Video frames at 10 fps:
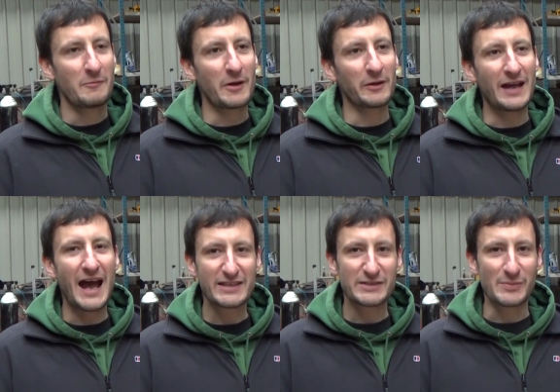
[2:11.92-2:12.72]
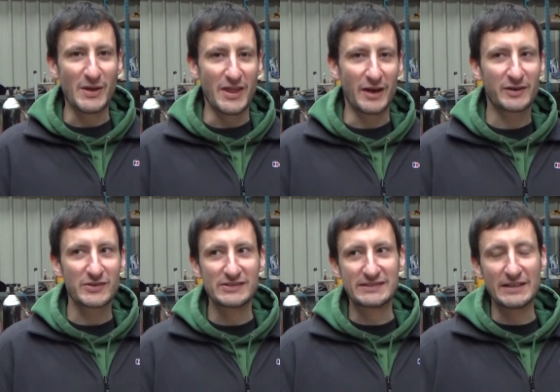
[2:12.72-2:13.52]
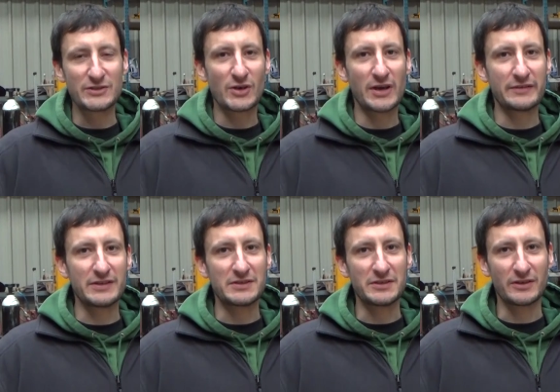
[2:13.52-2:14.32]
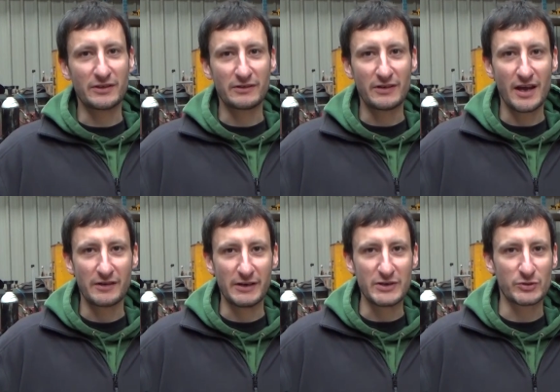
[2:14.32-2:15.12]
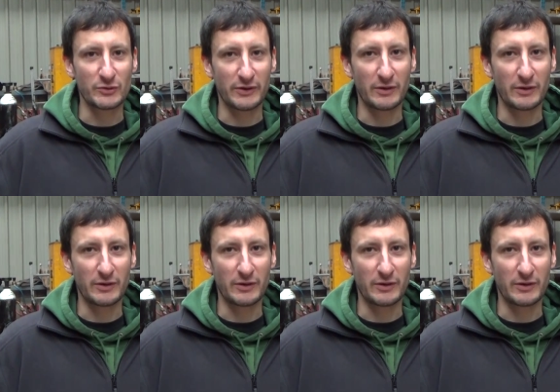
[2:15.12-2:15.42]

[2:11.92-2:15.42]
Well, it has a bit there because it didn't drive into your Range Rover.